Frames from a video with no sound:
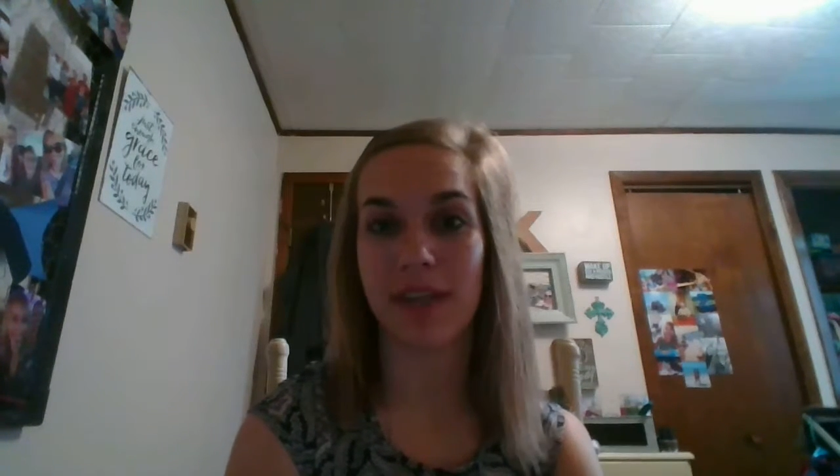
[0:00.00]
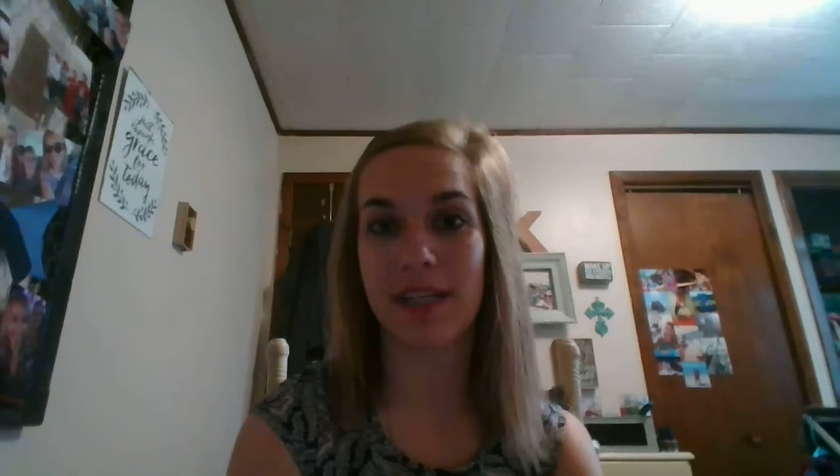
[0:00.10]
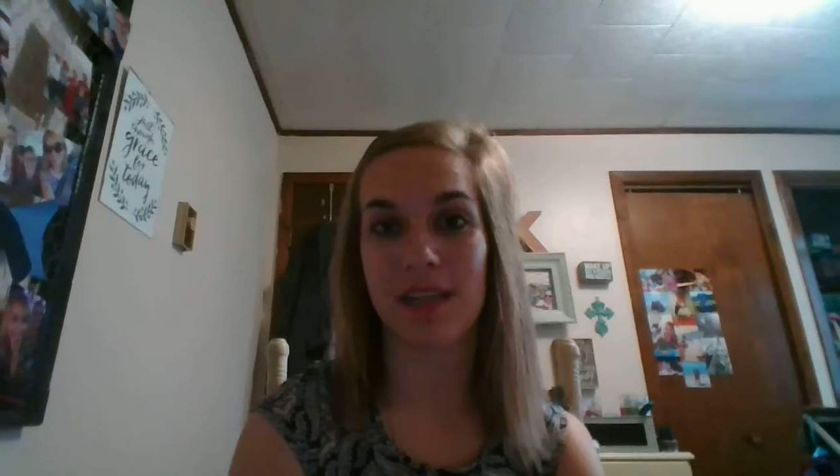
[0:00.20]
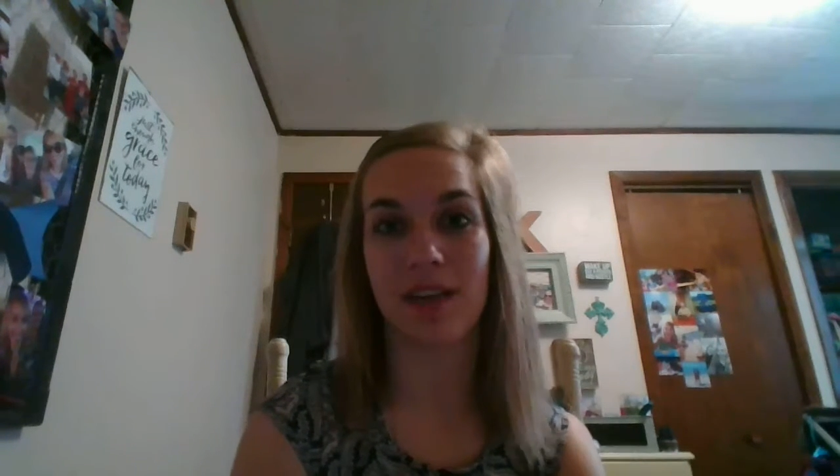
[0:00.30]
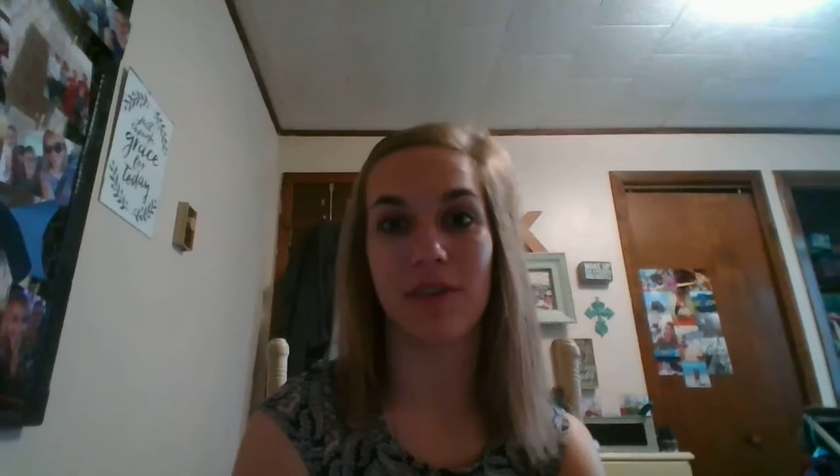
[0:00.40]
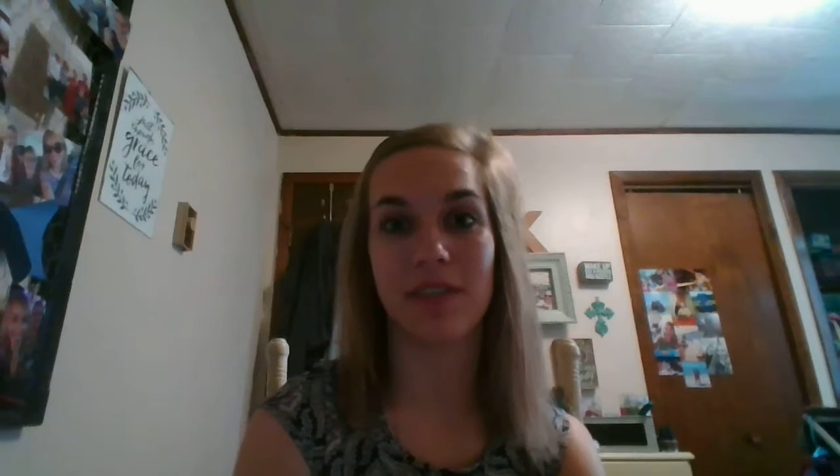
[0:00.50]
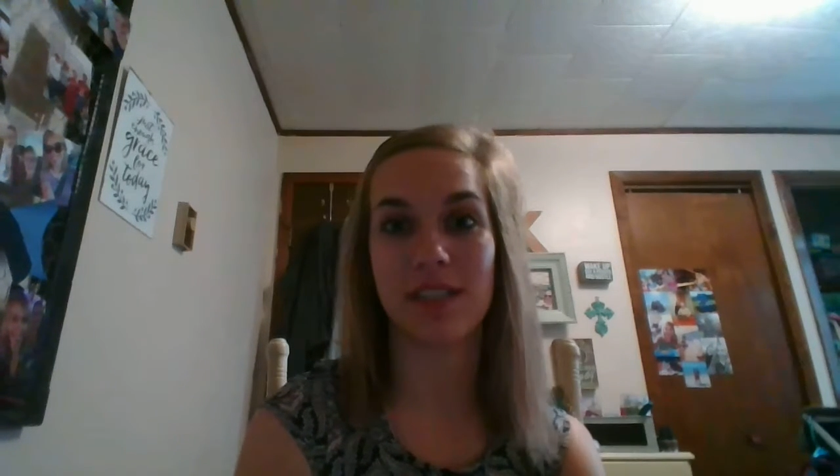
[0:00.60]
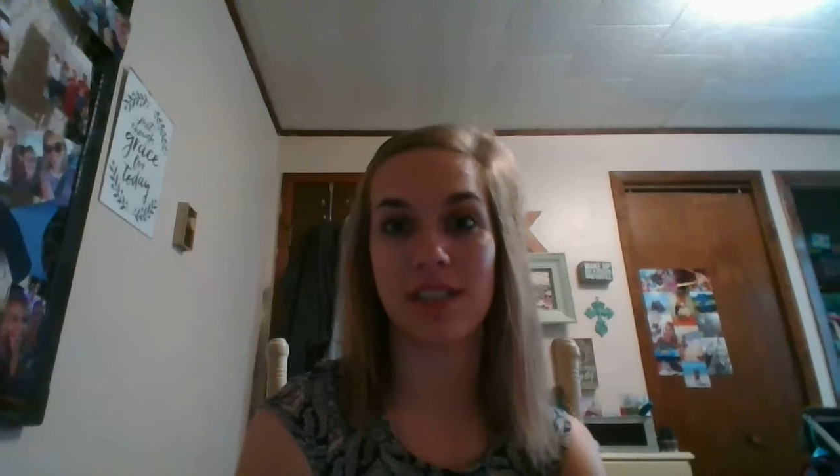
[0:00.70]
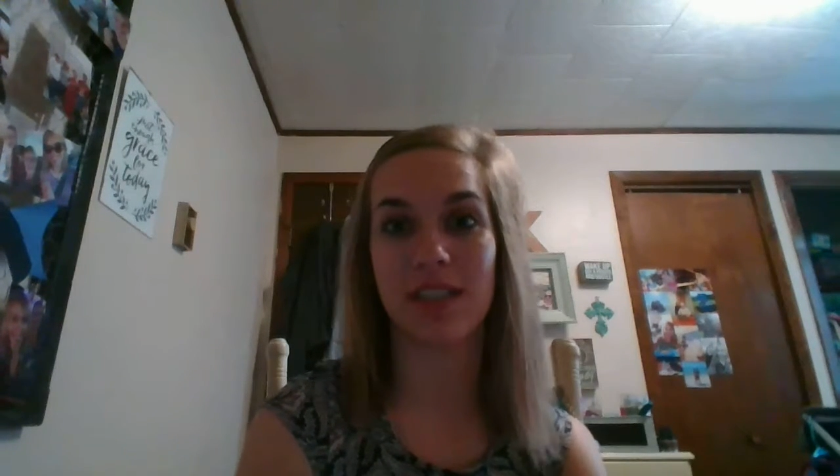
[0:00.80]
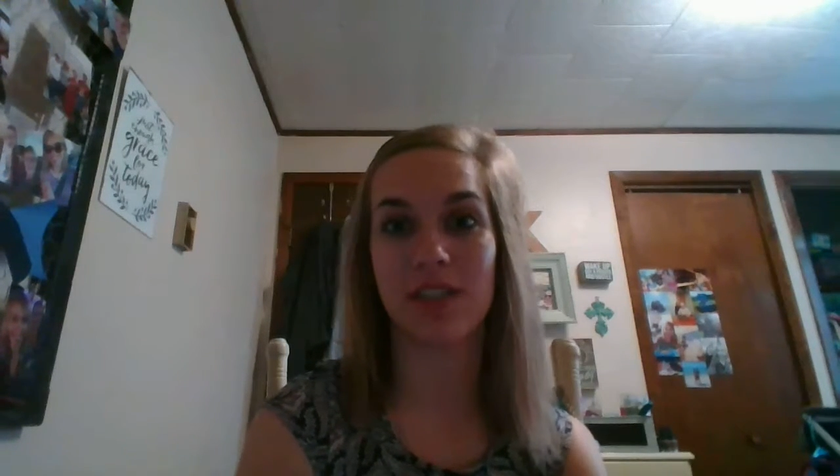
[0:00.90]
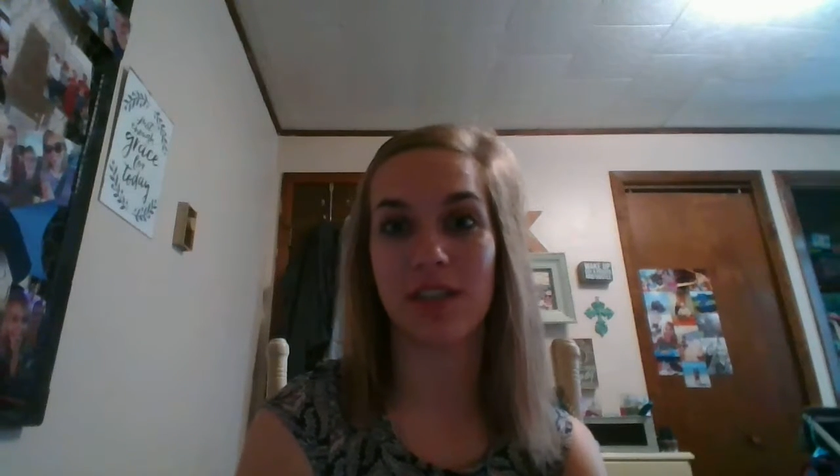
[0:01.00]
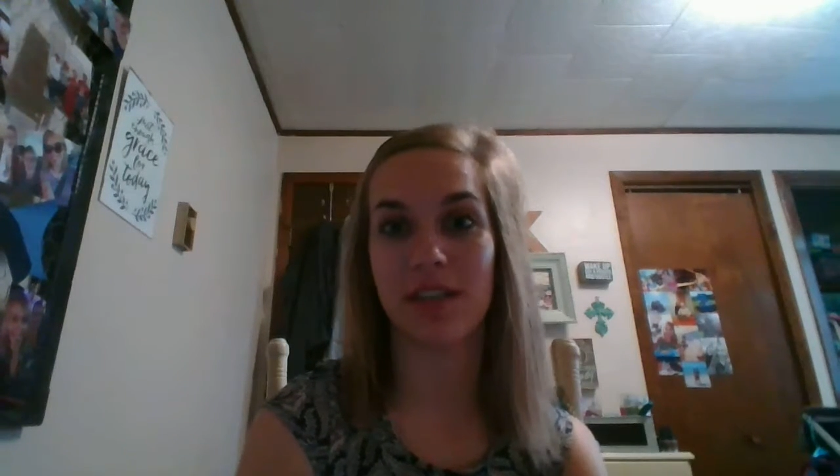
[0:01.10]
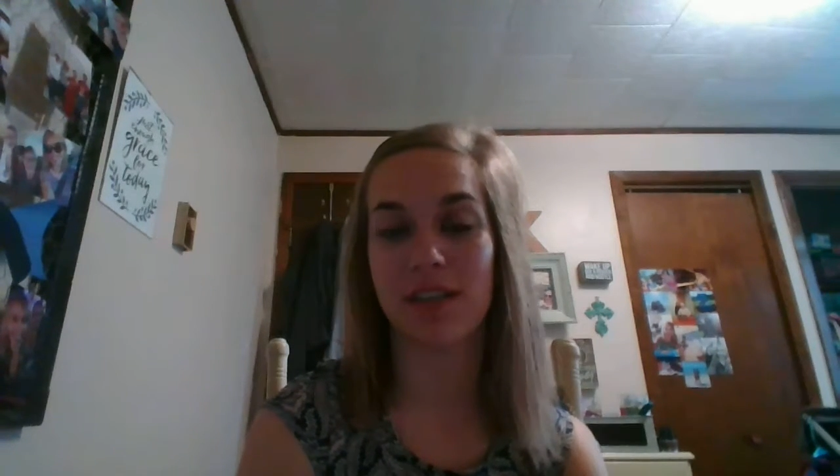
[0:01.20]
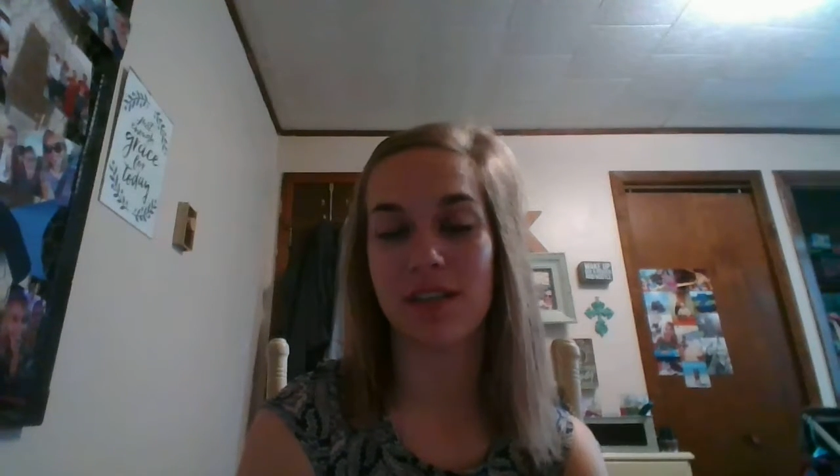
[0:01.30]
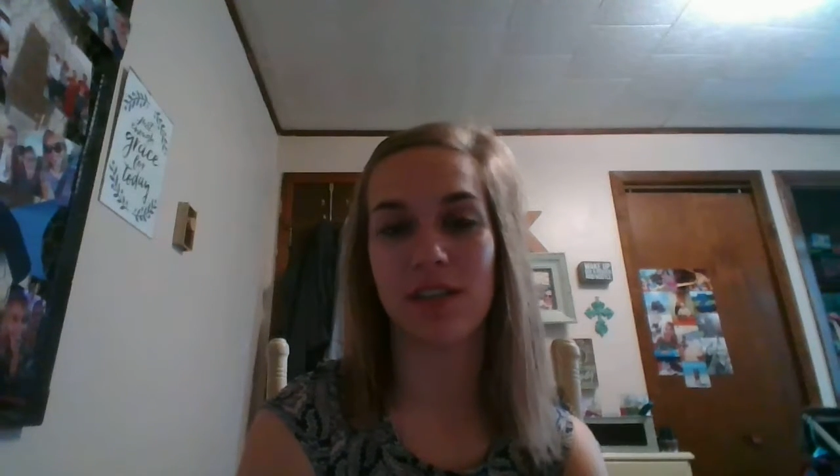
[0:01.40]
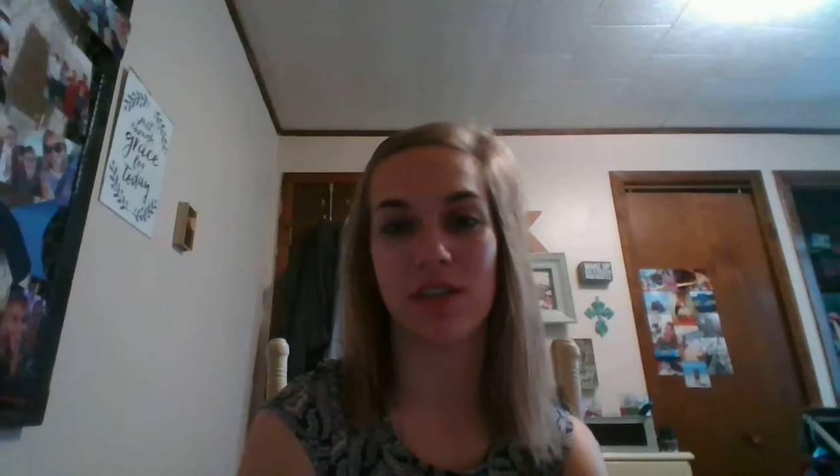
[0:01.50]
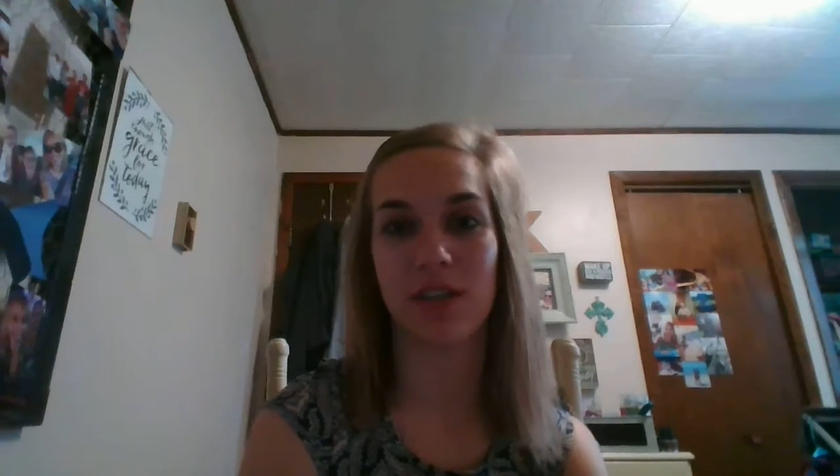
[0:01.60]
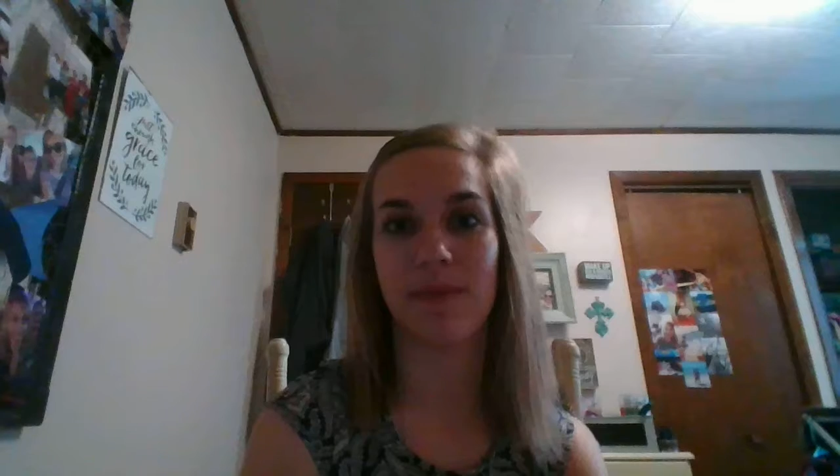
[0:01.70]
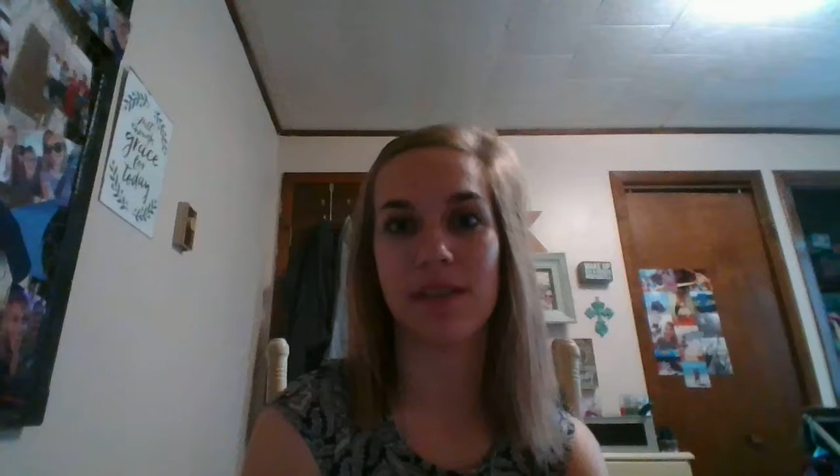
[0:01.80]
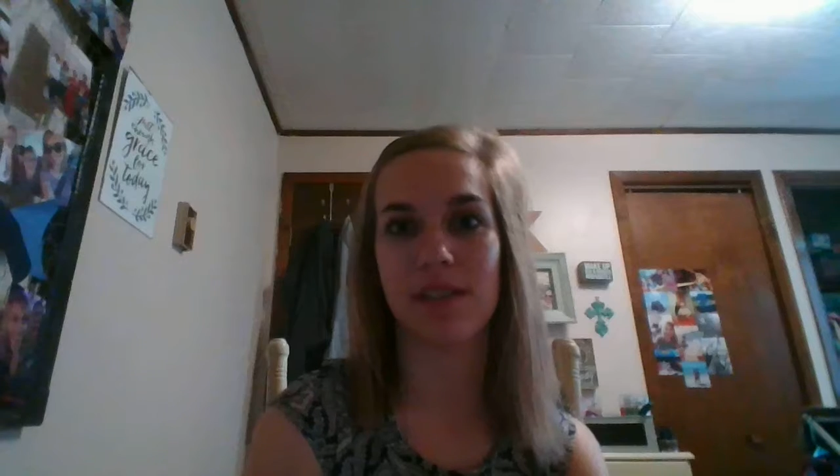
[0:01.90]
And that's our goal as a teacher, is to
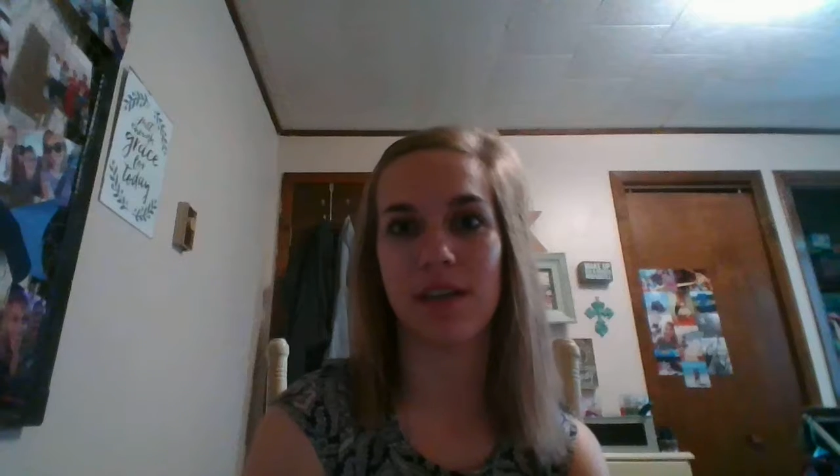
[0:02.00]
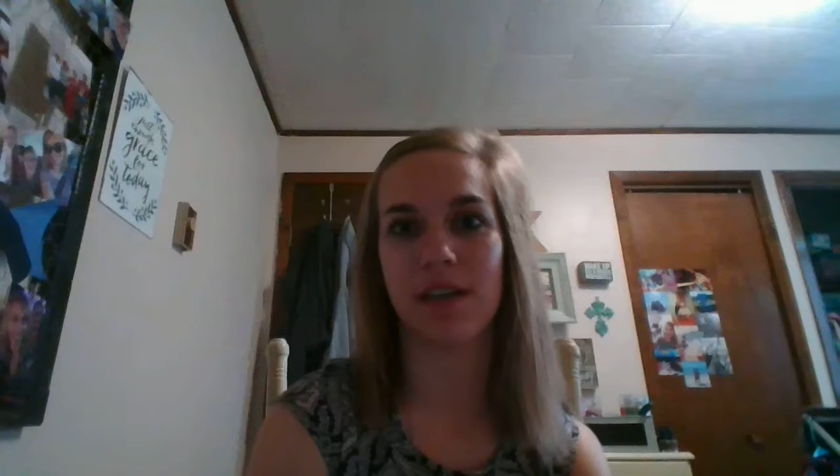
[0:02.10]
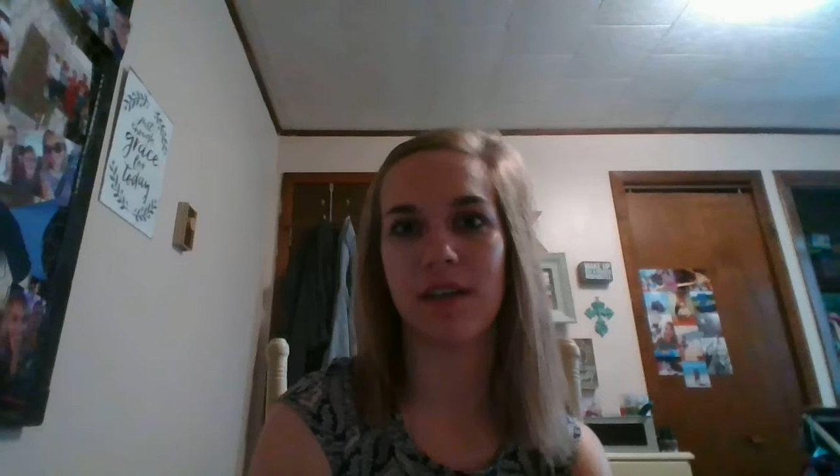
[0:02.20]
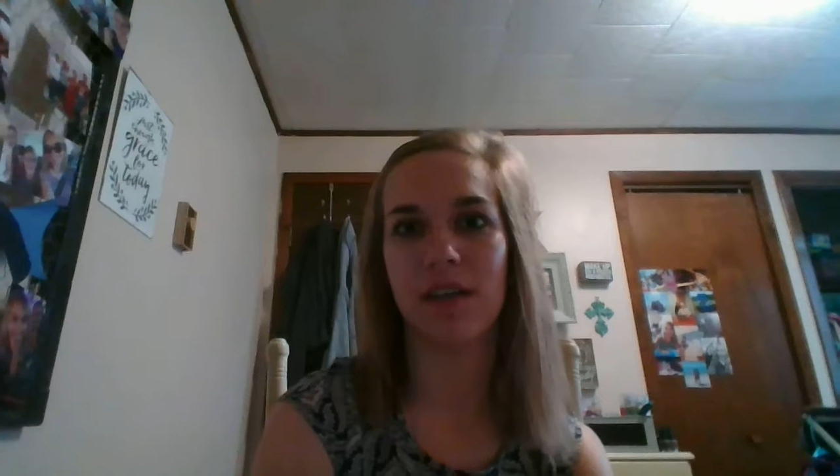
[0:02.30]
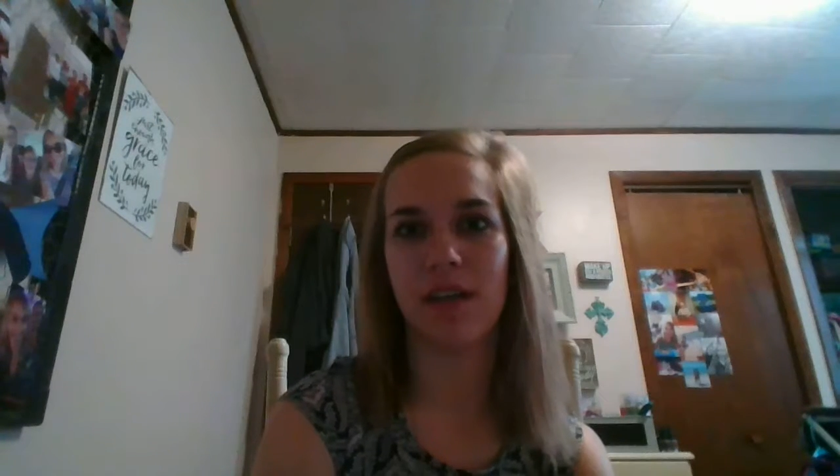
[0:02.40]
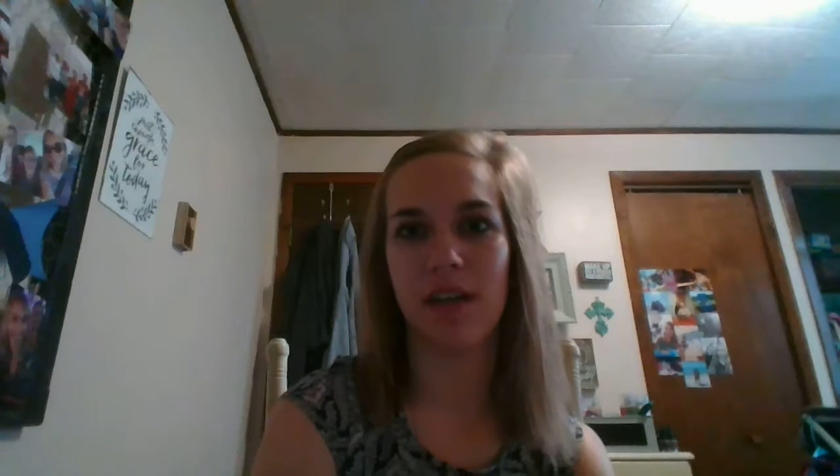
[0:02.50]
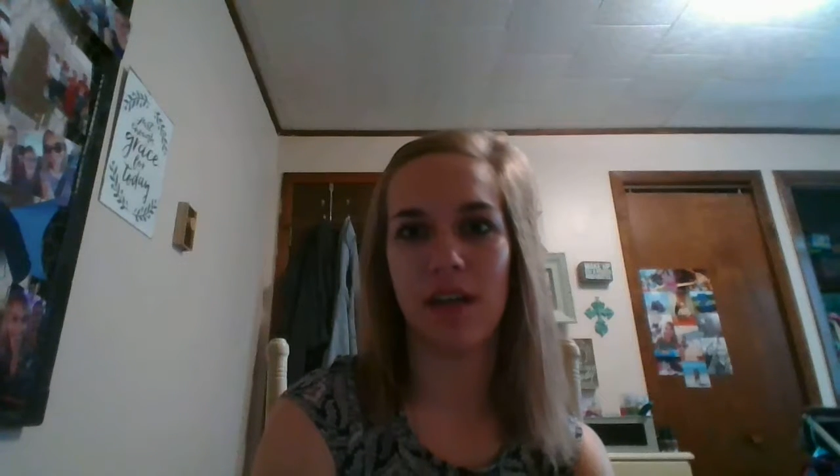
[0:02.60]
turn them into